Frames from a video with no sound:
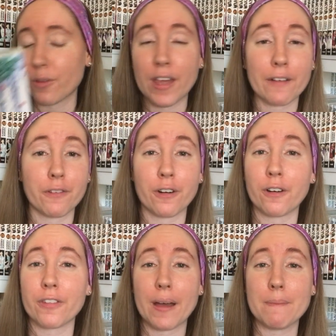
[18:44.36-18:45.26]

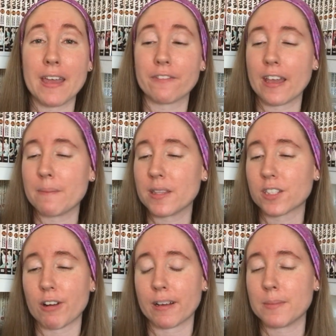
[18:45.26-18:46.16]
thankful that Maeve gave me
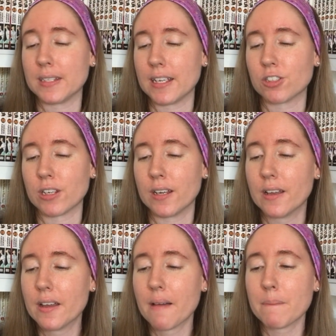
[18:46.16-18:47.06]
this recommendation
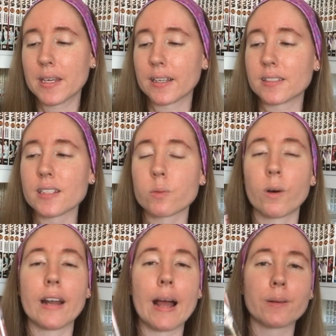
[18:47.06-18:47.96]
because it's
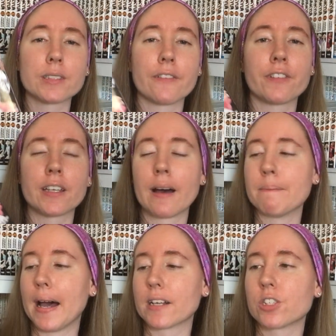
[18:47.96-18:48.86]
one I will definitely come
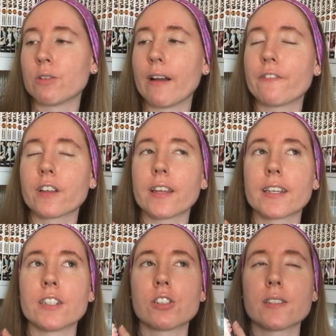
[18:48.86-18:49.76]
back to. I feel
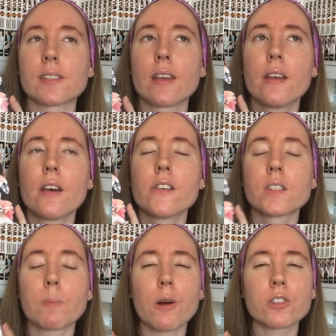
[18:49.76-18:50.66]
like it just
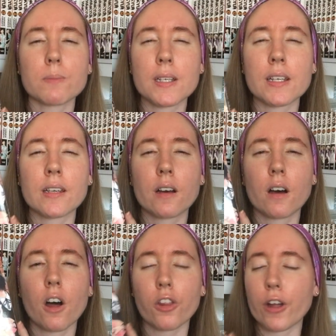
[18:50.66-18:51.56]
spoke to me
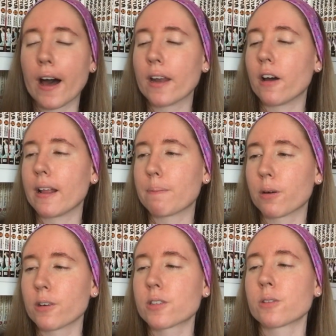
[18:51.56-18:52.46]
a lot on a
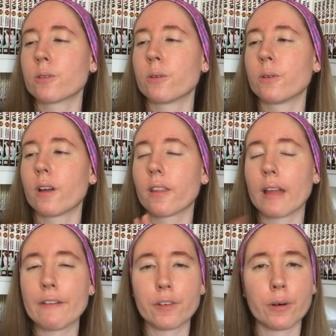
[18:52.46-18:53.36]
personal
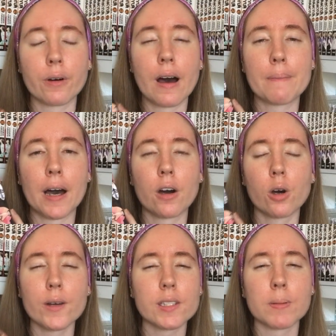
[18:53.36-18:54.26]
level about
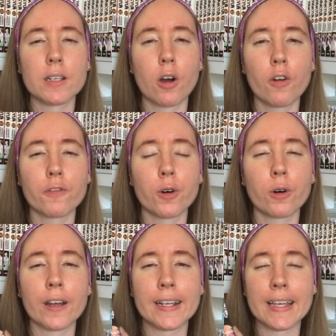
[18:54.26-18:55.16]
always being hopeful.
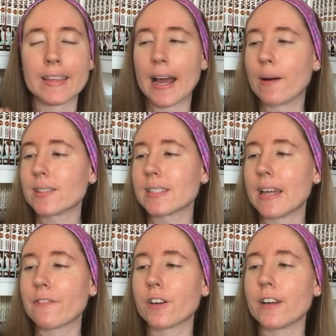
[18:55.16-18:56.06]
And again, how it's
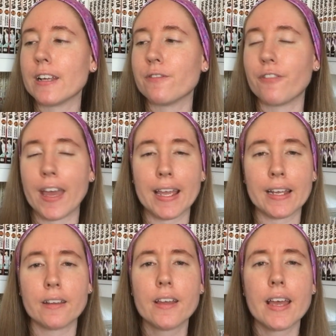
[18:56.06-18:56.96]
never in
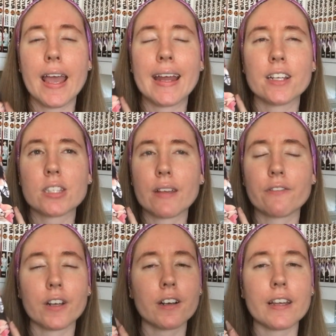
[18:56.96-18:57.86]
vain. And it's a
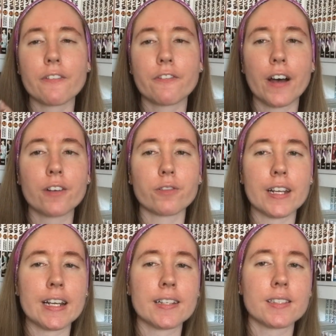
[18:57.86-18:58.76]
very fun
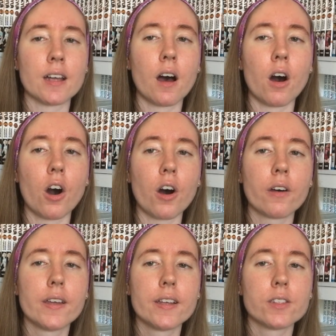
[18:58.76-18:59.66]
read. It's not all
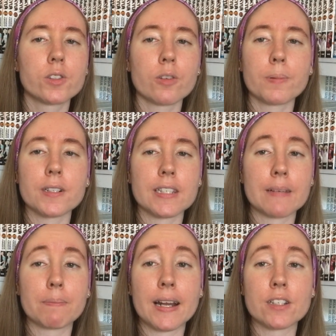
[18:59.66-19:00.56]
super deep,
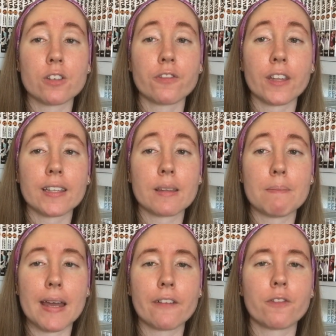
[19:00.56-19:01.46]
but I do feel like the
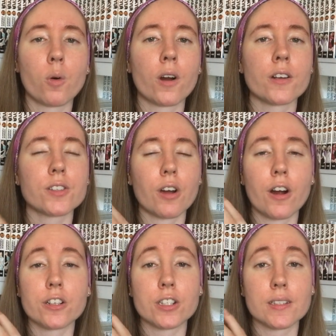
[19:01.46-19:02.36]
metaphors
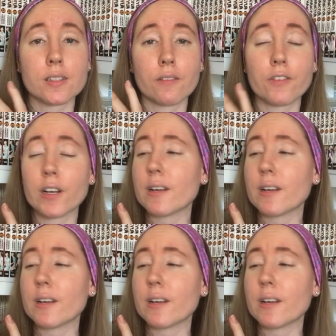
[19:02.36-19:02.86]
are just very